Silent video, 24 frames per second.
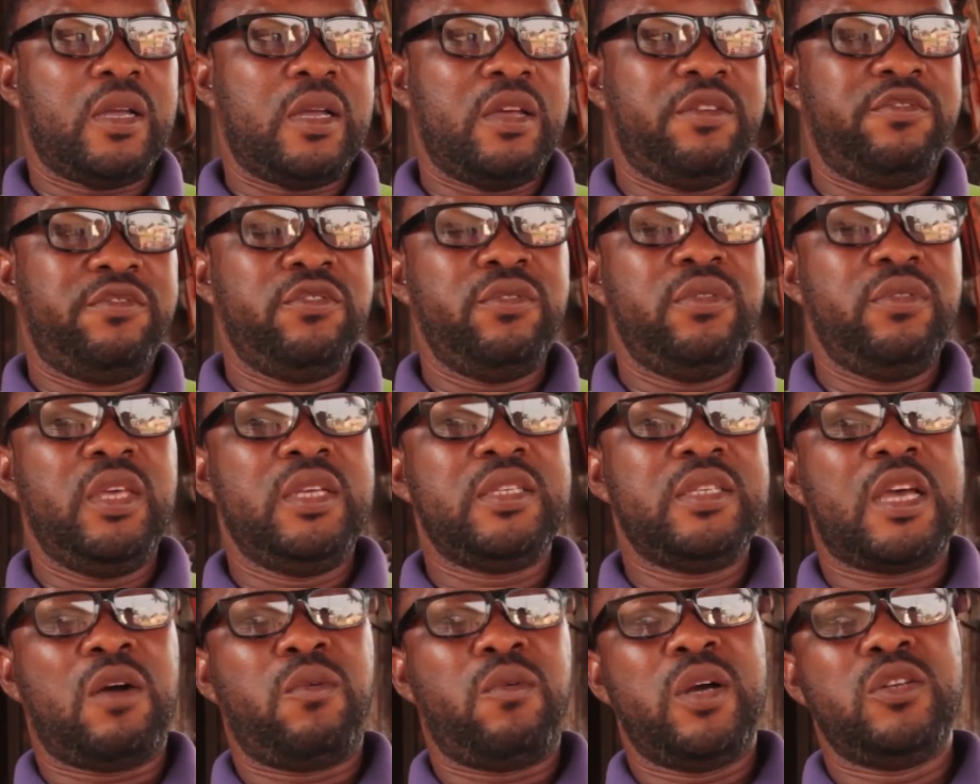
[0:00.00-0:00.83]
a few
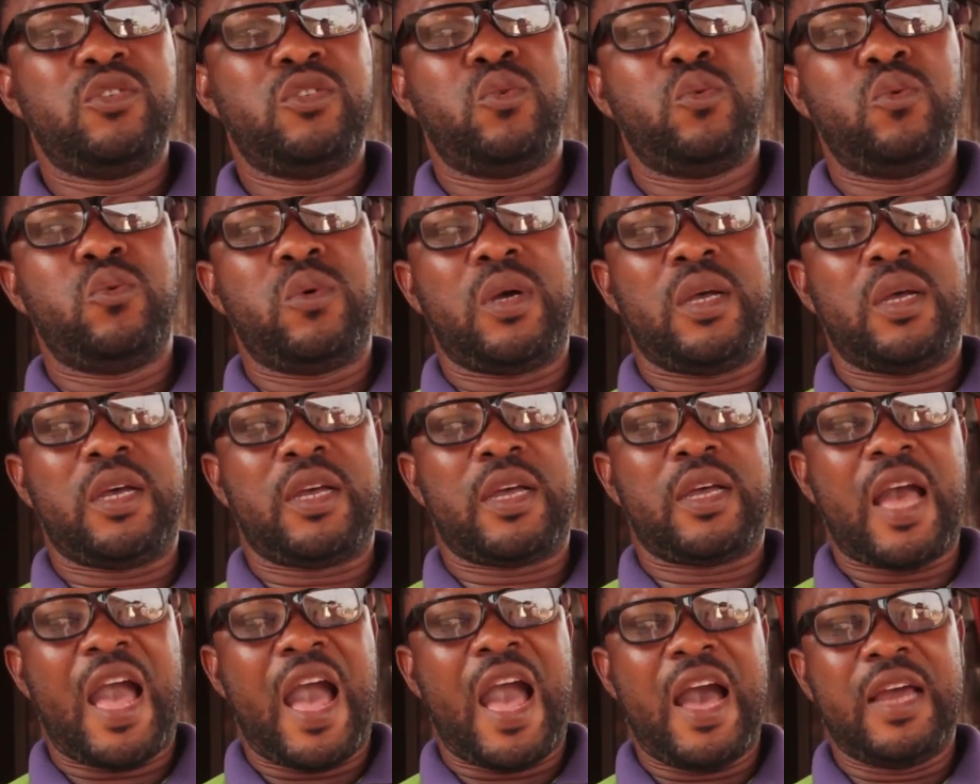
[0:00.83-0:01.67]
things I want to
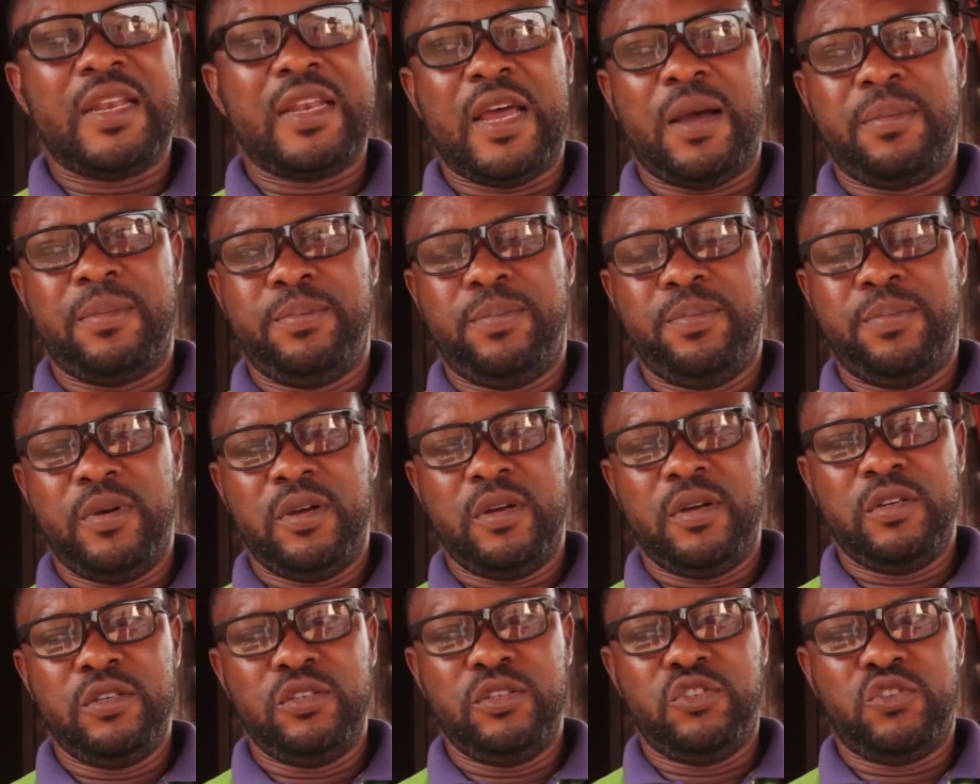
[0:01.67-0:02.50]
add up
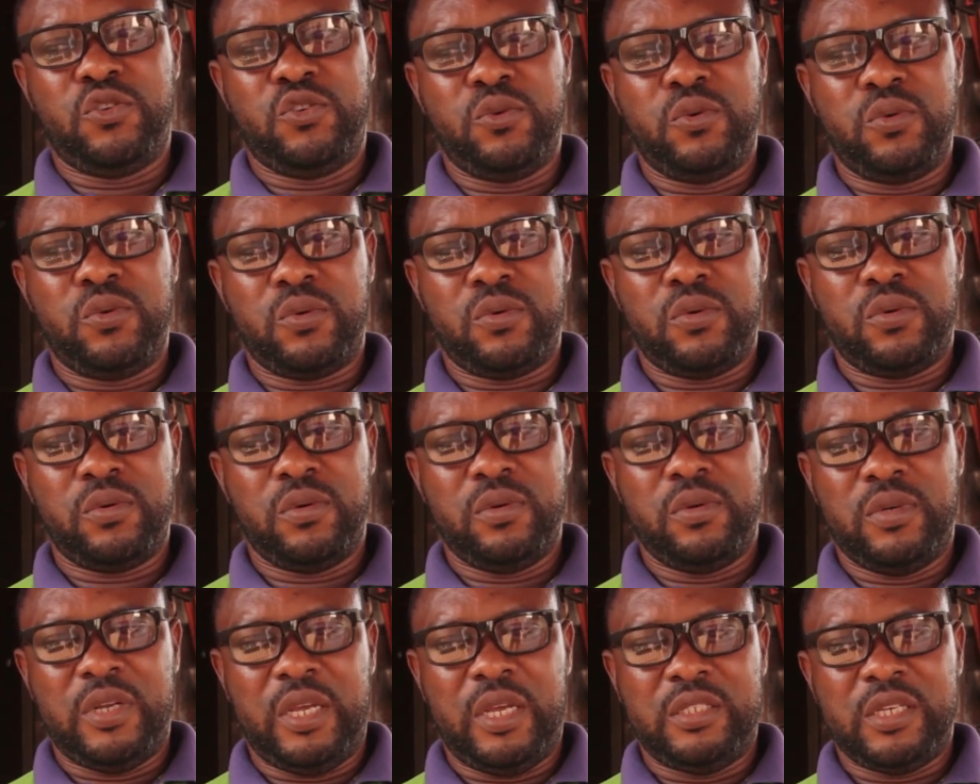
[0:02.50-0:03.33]
to
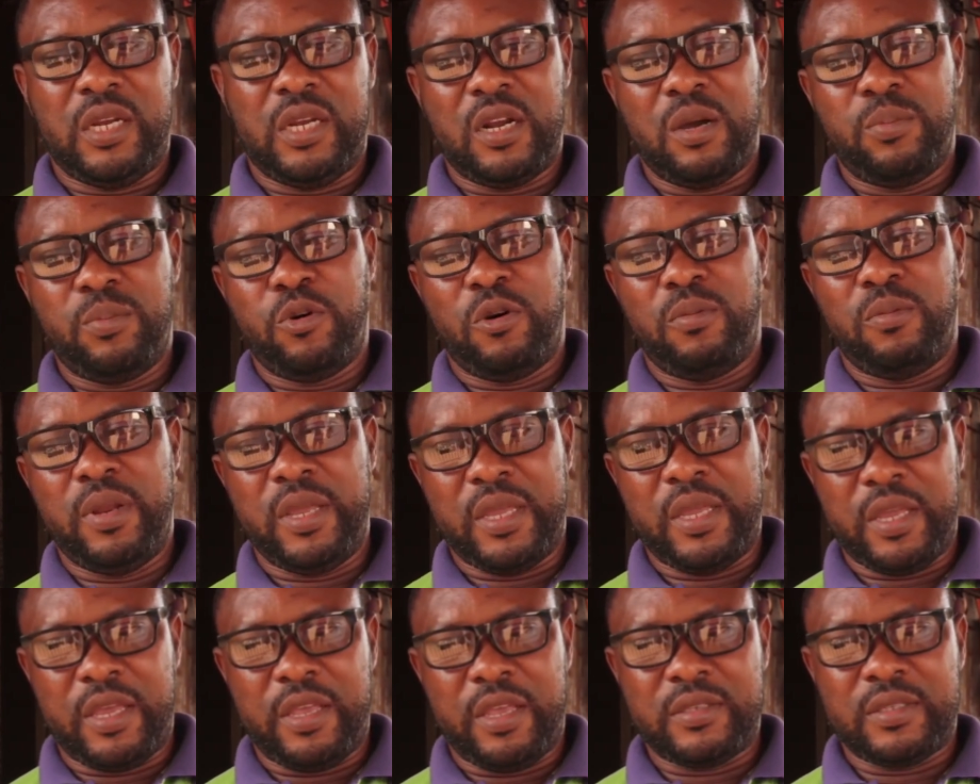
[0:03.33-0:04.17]
the general
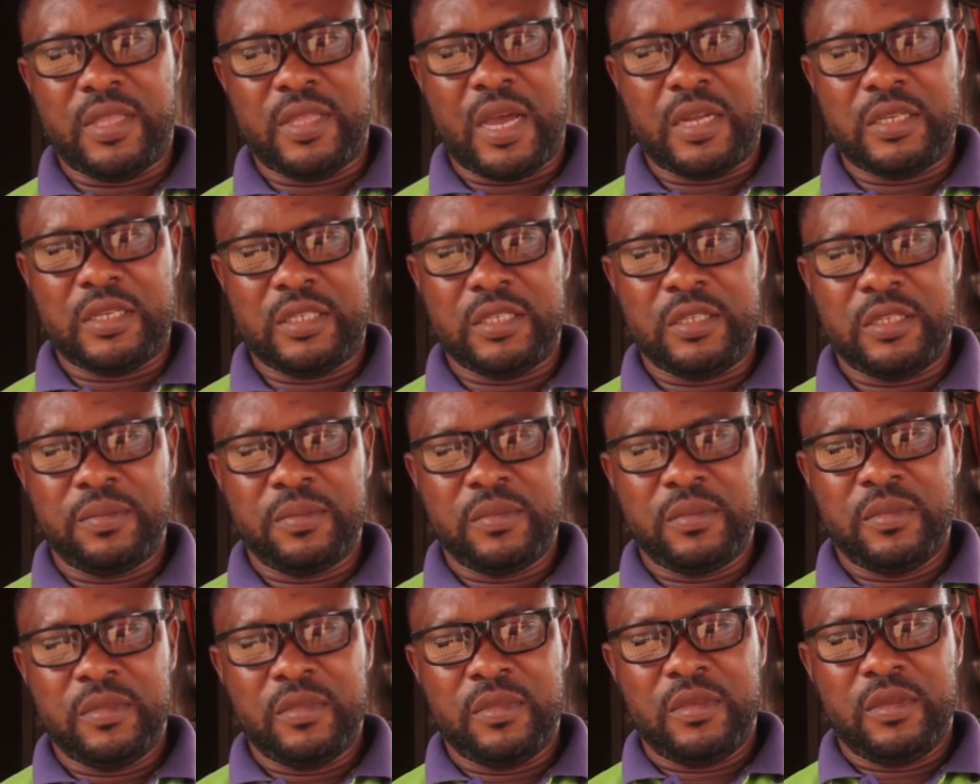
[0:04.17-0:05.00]
public is that
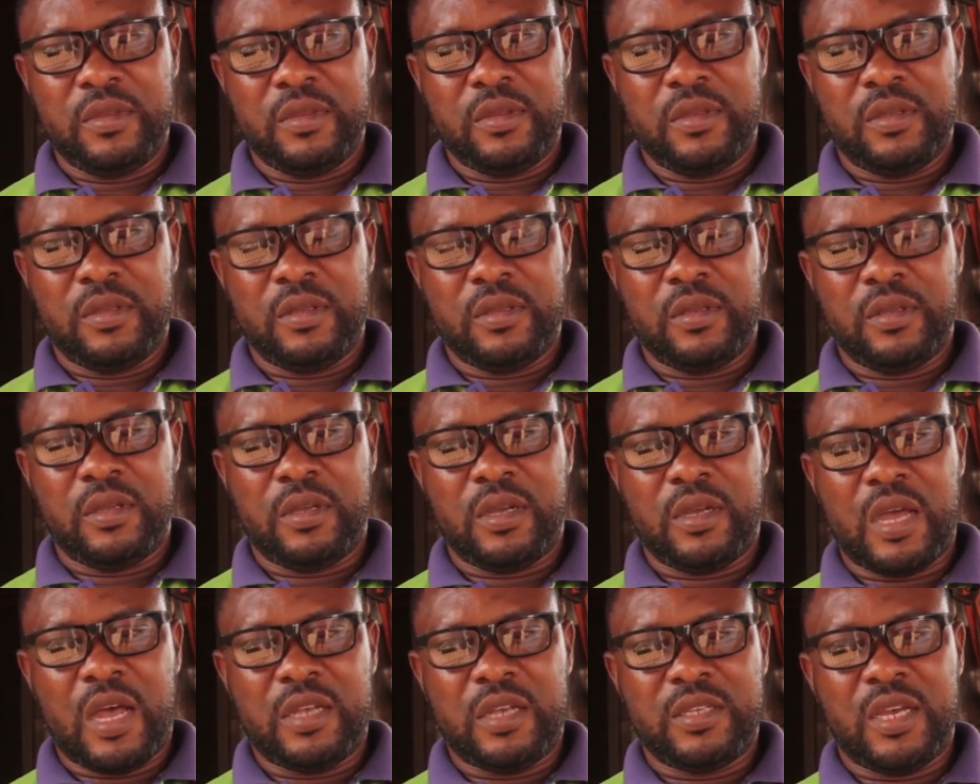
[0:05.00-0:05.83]

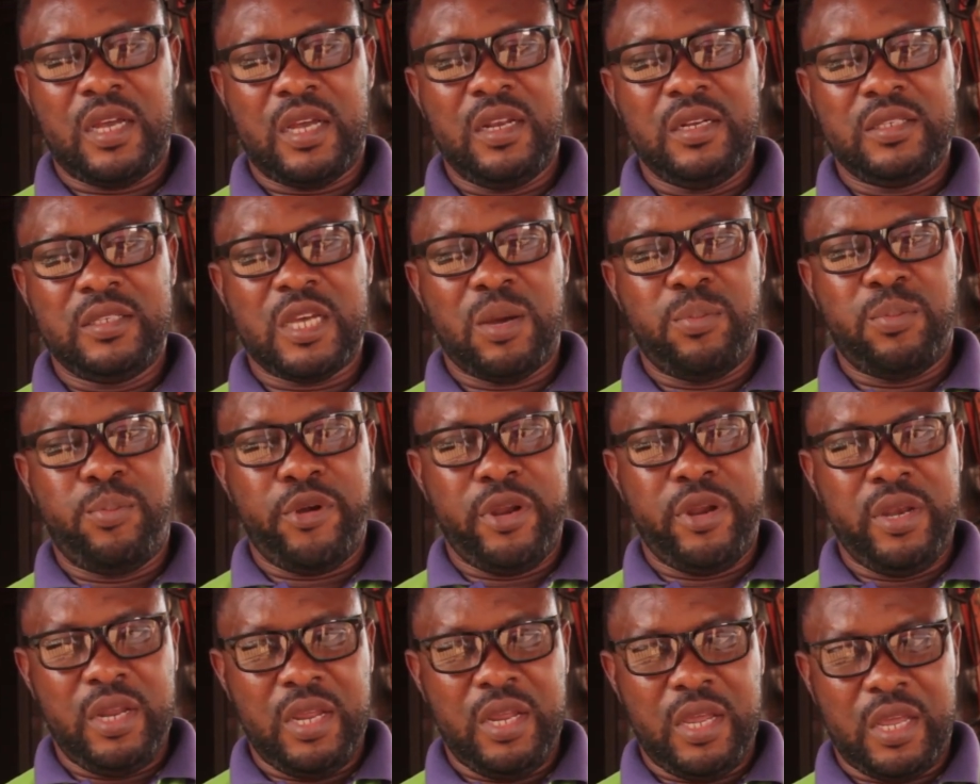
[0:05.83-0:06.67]
as an
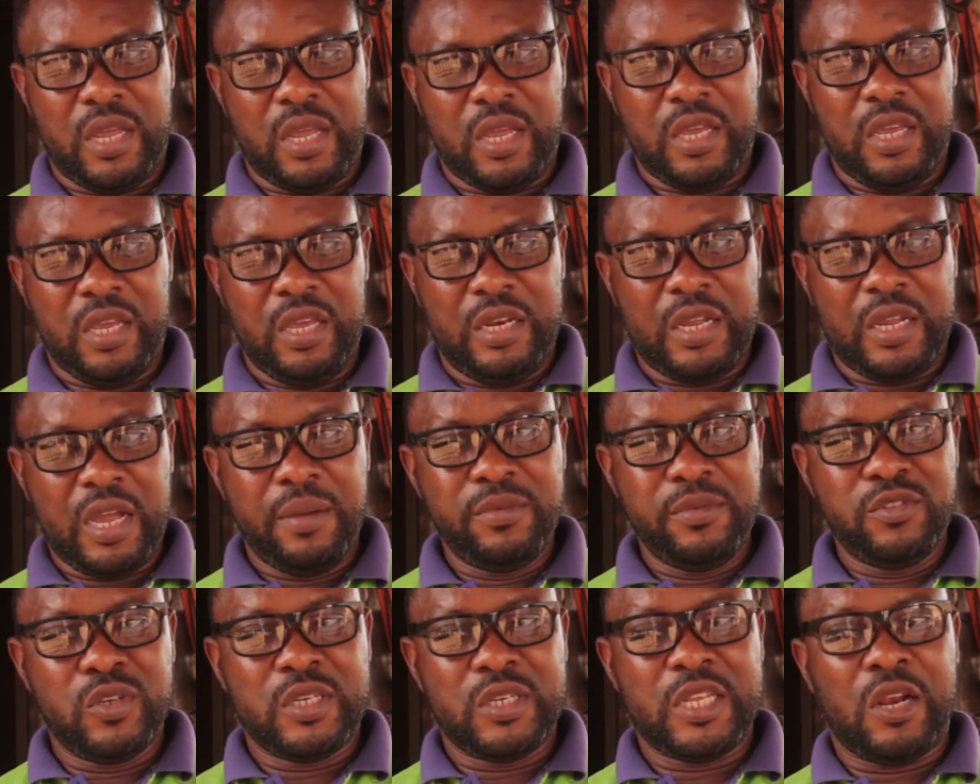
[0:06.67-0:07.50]
entrepreneur, it
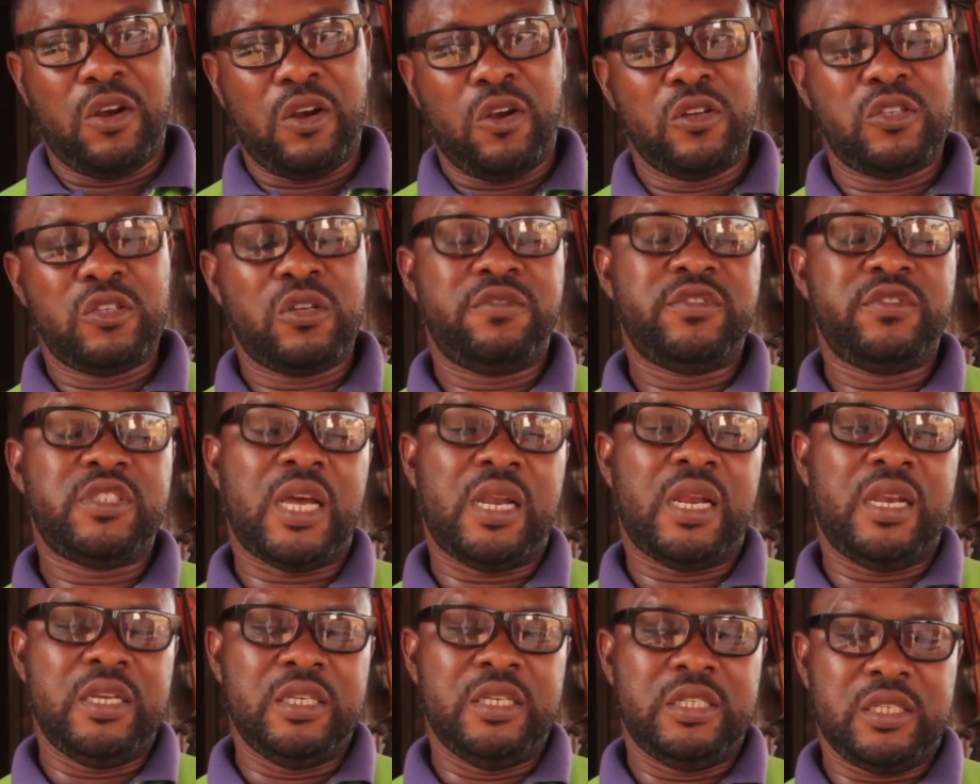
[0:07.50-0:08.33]
comes with a lot of
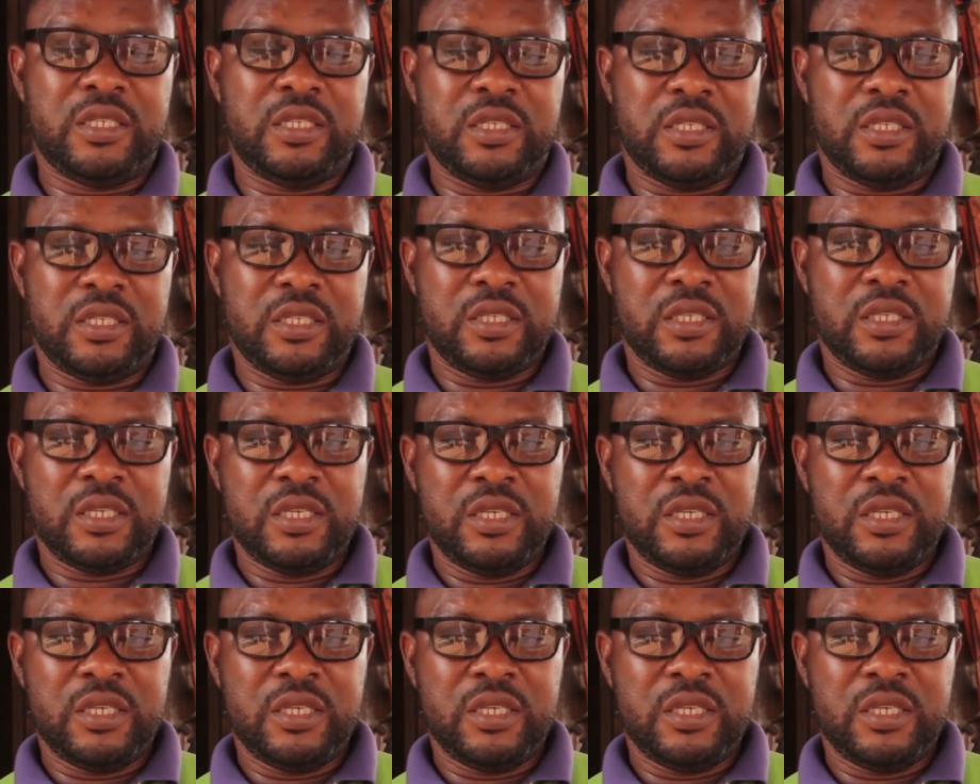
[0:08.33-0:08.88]
challenges.